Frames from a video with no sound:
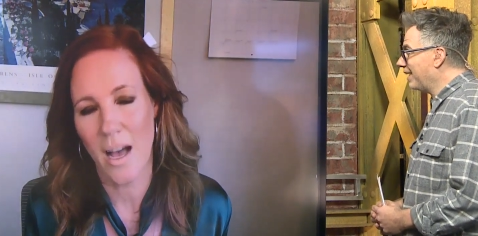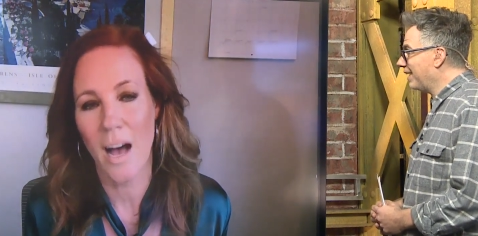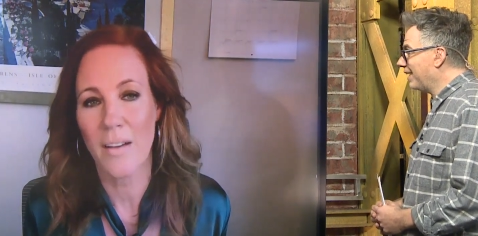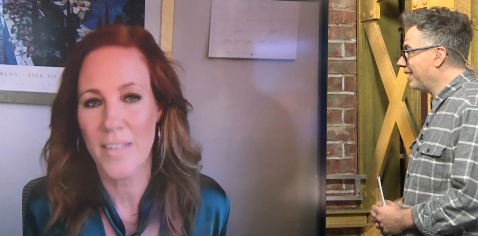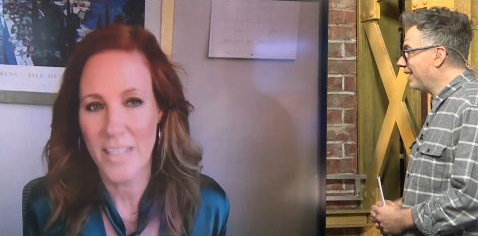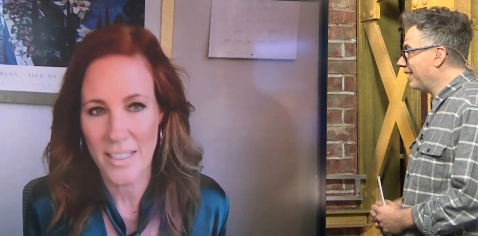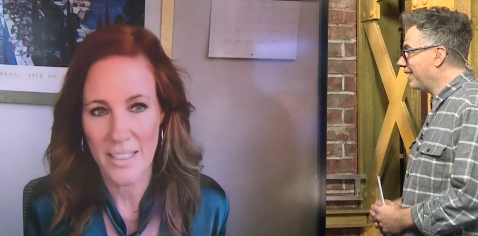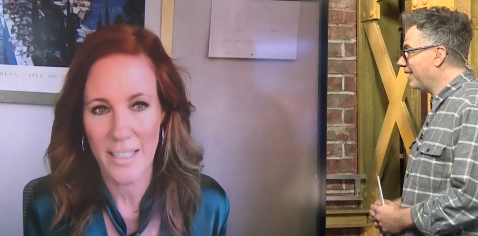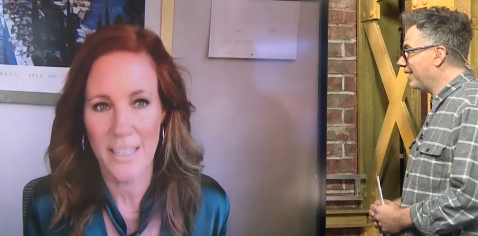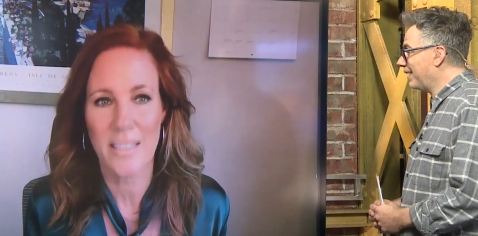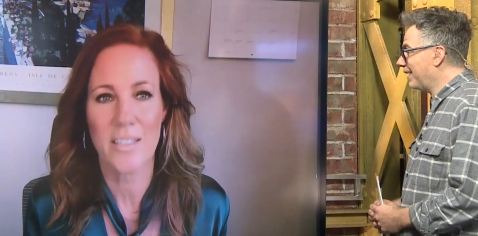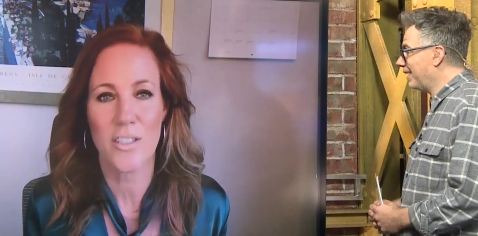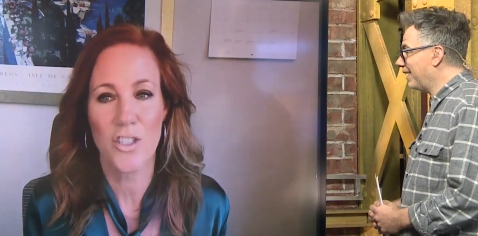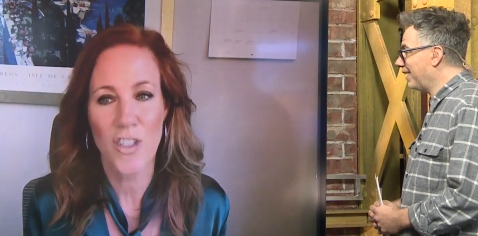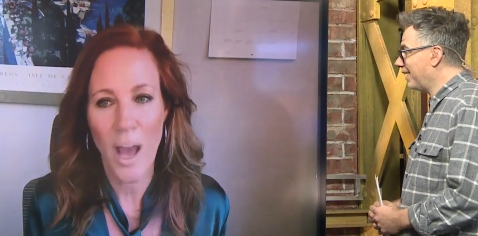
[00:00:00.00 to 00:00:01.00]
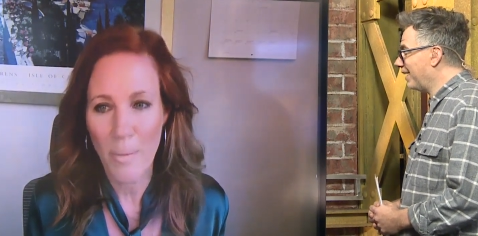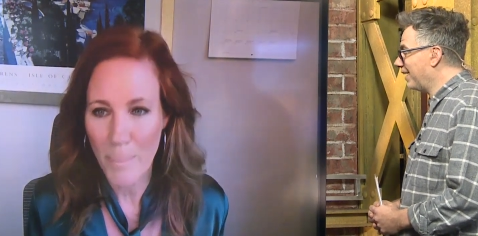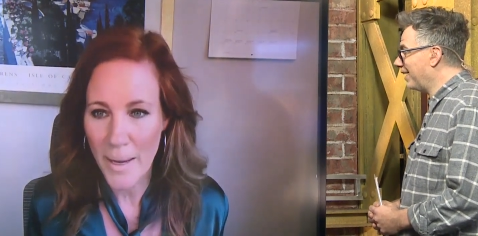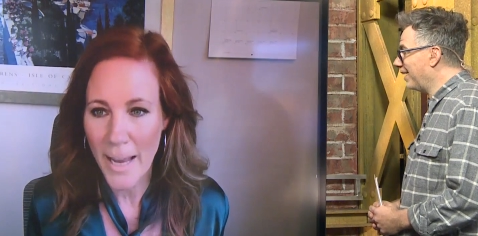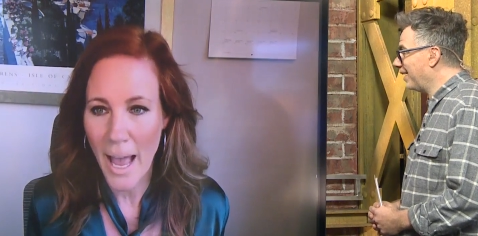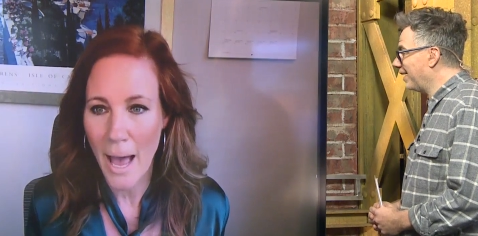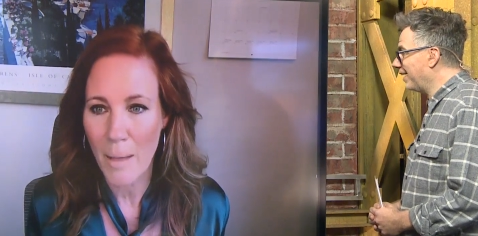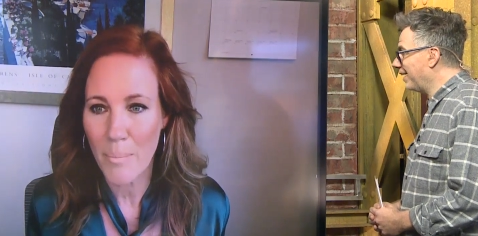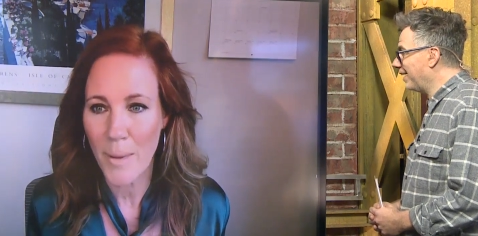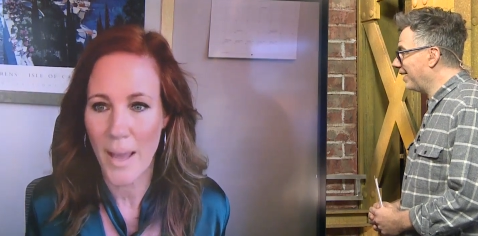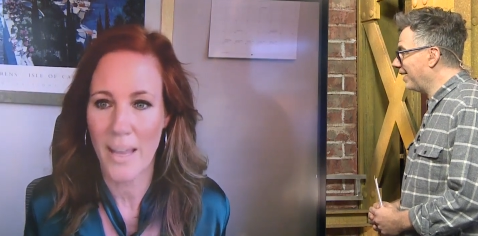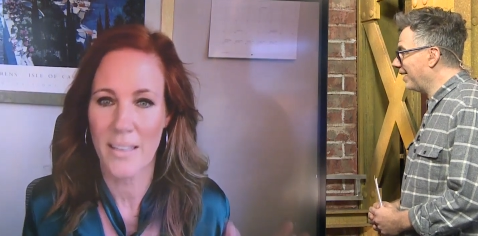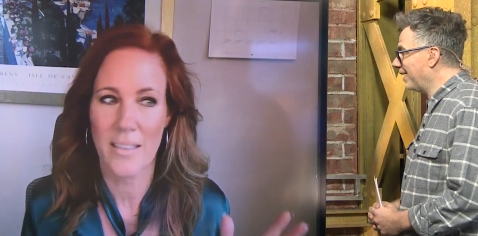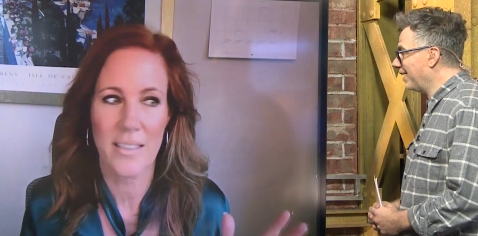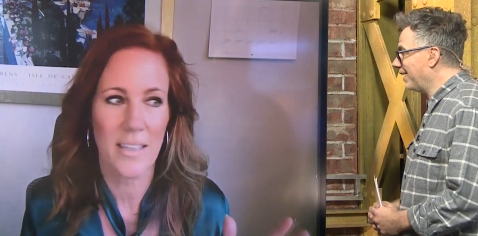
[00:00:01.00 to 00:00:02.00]
Speaker 1: obviously it's a shopping app
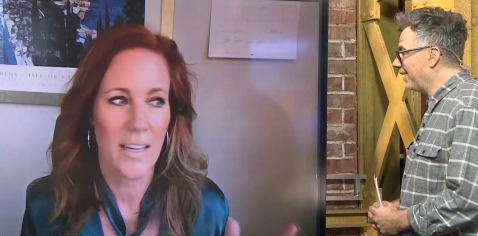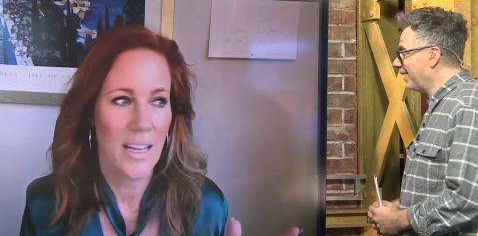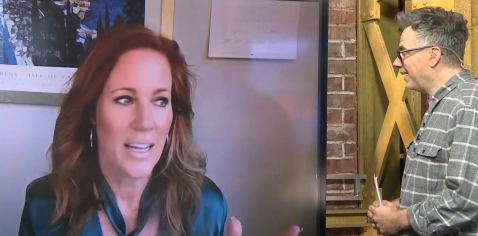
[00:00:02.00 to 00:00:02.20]
and